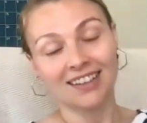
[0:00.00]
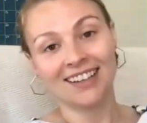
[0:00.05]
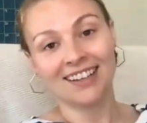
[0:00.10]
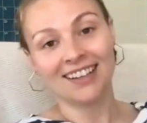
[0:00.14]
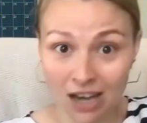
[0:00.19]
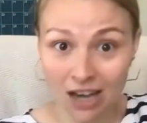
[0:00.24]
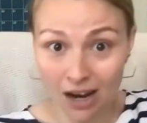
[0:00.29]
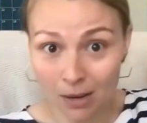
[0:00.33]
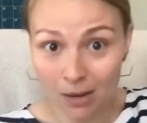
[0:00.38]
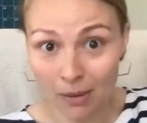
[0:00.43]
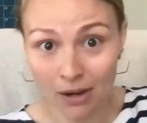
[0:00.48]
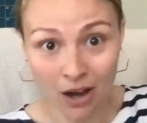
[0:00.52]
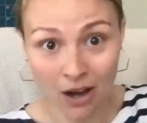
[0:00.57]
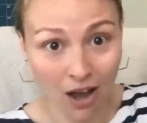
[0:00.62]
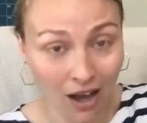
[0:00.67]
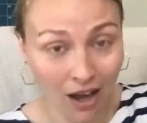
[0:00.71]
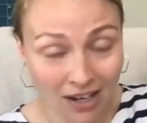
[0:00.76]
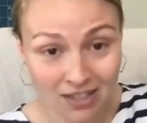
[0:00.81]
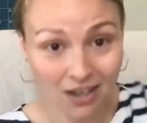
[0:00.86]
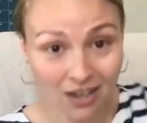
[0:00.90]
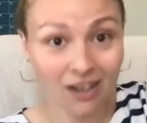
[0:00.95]
I talk about
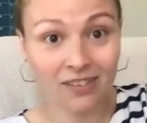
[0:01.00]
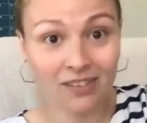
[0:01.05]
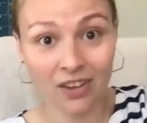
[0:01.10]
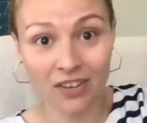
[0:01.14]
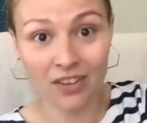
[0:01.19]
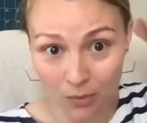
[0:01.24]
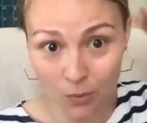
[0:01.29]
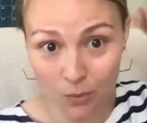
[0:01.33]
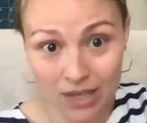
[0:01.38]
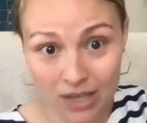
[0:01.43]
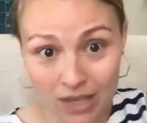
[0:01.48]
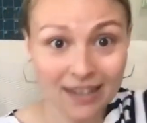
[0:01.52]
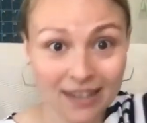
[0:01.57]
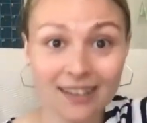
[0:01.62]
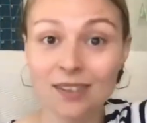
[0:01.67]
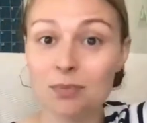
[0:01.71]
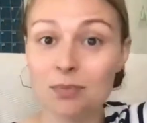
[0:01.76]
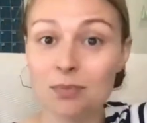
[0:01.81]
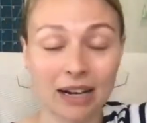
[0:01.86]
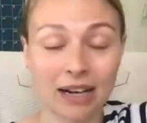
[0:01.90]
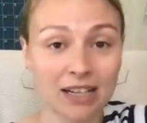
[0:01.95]
hot dogs and
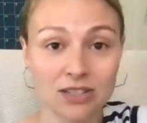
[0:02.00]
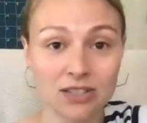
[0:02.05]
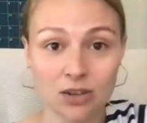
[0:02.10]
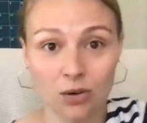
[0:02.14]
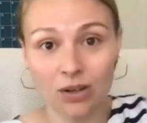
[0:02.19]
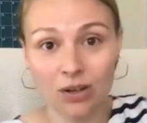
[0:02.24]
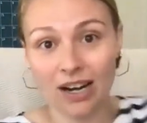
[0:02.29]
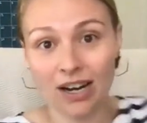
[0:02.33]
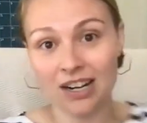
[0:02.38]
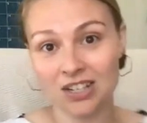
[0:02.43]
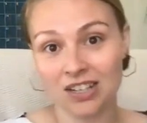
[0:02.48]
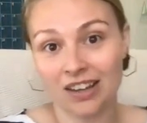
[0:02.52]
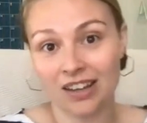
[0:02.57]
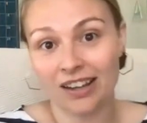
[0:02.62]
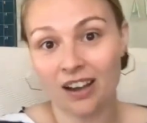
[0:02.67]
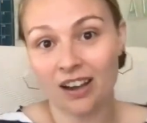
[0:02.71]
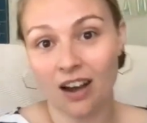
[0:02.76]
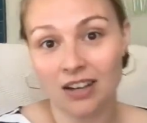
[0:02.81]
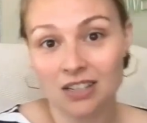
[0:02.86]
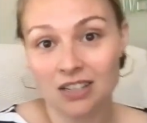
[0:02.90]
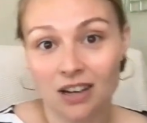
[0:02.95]
weenies, but I don't actually
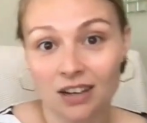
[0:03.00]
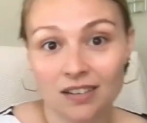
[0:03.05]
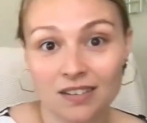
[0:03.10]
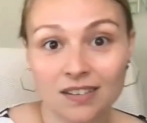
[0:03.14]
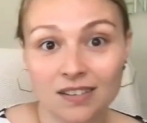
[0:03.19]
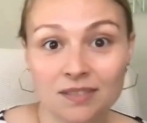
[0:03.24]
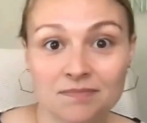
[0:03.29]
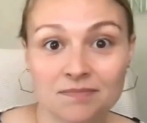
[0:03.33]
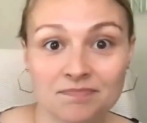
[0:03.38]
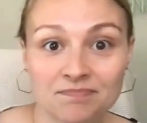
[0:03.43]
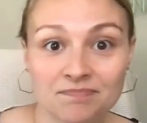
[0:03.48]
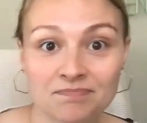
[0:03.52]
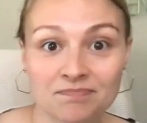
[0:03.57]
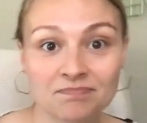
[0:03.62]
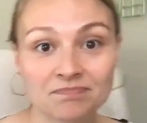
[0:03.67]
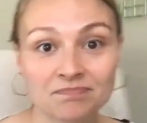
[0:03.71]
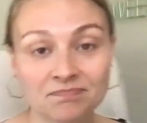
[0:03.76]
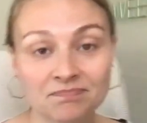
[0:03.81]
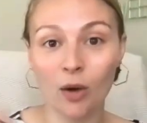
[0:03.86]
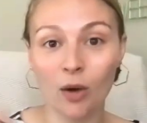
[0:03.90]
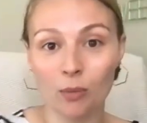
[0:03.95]
like hot dogs.
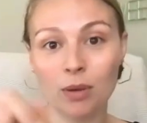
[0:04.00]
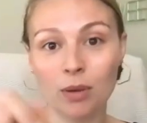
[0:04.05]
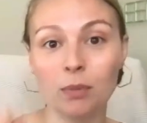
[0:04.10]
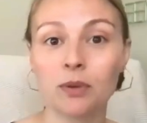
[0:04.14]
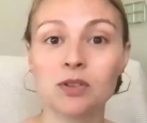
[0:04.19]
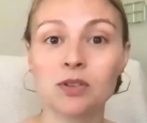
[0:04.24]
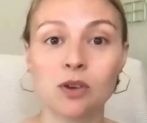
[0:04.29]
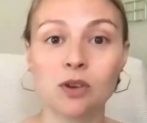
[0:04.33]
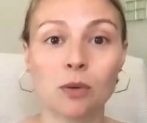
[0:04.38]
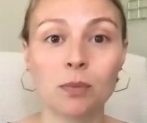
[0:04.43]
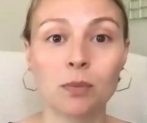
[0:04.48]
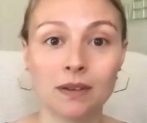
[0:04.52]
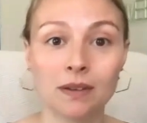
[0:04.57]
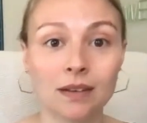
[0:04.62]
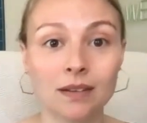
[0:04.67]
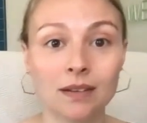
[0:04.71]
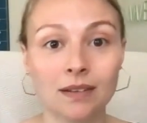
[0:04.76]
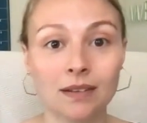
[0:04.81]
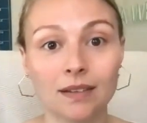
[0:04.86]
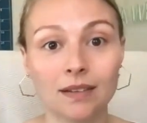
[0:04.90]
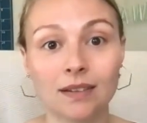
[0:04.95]
I help people start
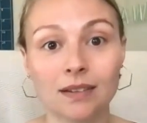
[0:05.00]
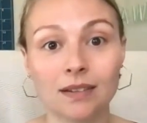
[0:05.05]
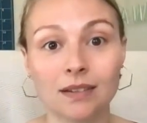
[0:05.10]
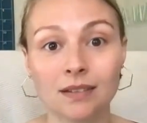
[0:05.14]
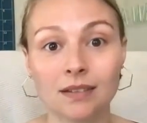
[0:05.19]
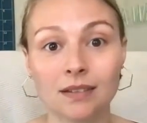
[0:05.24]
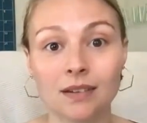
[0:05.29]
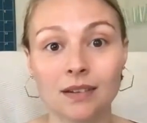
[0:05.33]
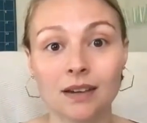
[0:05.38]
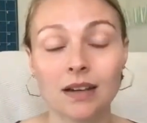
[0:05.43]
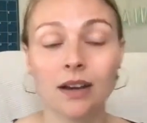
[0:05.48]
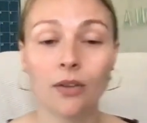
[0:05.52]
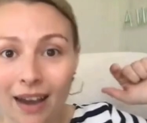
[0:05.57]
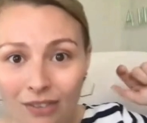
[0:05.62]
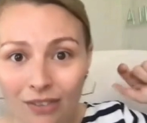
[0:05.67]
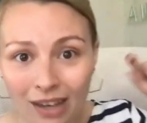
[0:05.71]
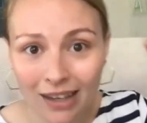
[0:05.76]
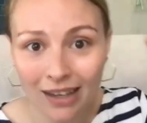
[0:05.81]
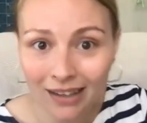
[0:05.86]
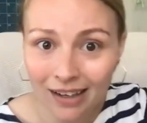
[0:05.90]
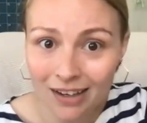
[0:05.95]
businesses. I
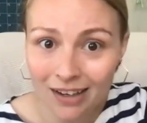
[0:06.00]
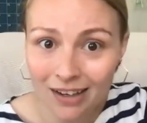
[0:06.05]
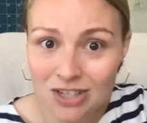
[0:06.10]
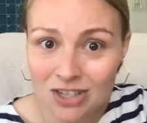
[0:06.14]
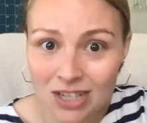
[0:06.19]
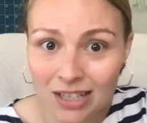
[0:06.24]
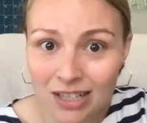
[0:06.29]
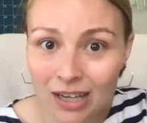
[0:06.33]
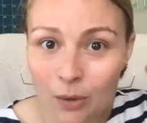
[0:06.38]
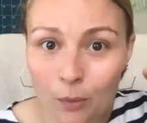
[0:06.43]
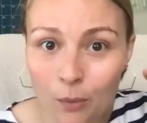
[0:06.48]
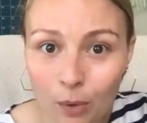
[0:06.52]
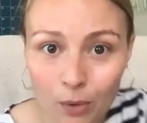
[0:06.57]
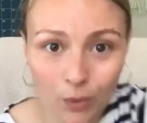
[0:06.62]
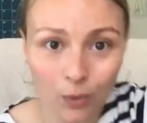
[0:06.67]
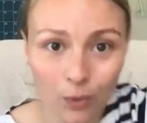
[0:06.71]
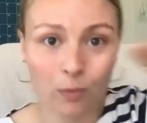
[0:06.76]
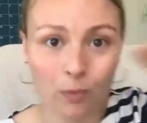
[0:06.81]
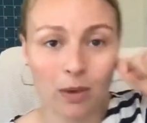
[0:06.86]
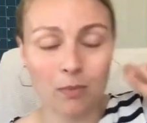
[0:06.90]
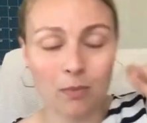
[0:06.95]
have ADHD and I
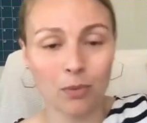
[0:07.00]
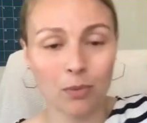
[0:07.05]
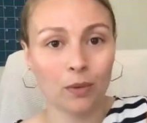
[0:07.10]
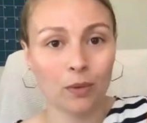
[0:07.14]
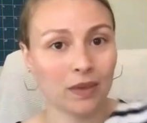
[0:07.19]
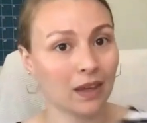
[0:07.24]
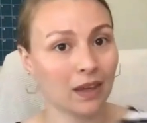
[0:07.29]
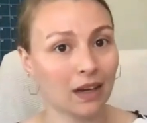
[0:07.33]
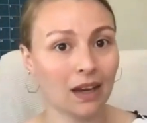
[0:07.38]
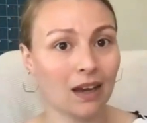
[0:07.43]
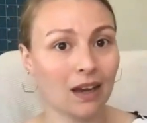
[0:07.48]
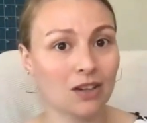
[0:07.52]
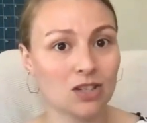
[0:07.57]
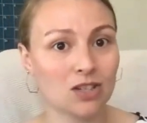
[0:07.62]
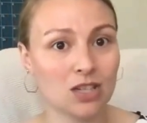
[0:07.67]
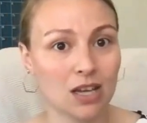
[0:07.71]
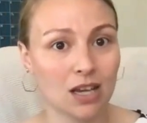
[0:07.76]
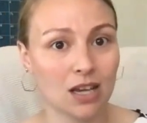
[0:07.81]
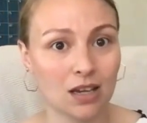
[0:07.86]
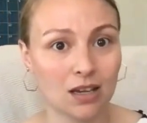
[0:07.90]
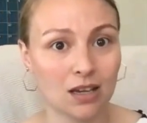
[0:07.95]
work with people with
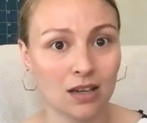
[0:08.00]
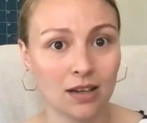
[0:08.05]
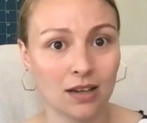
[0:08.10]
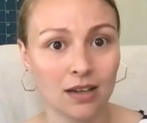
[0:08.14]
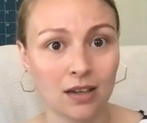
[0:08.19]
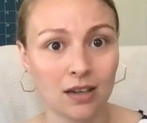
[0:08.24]
ADHD.